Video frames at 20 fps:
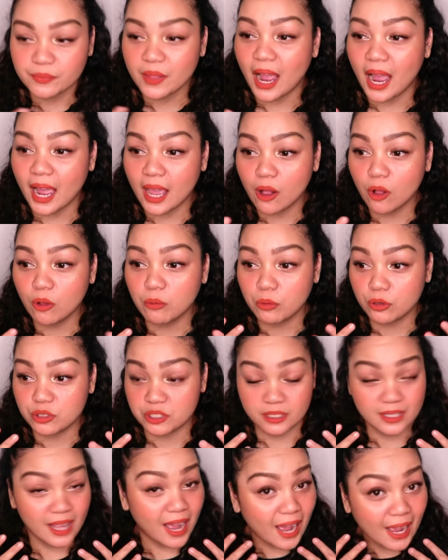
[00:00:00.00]
I
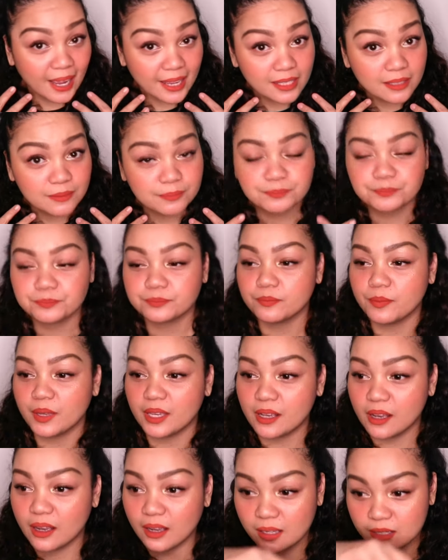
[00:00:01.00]
almost died
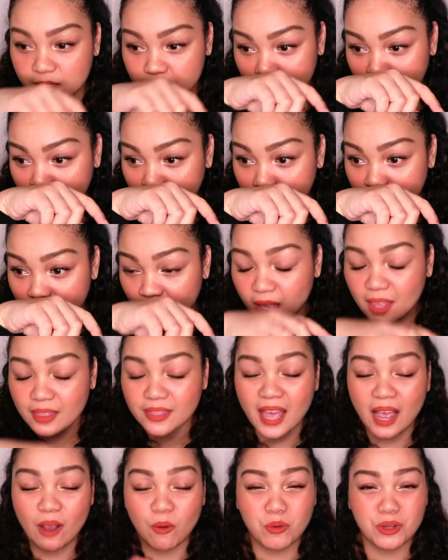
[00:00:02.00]
because
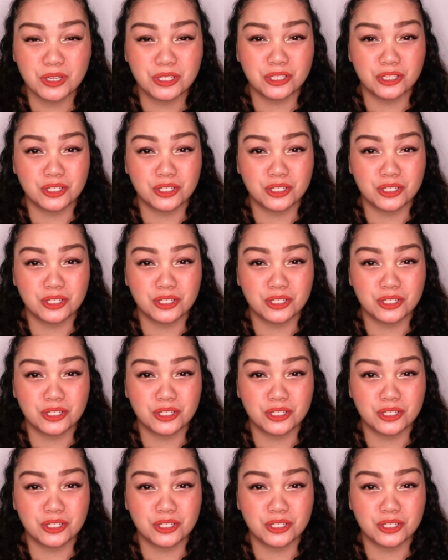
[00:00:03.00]
that was the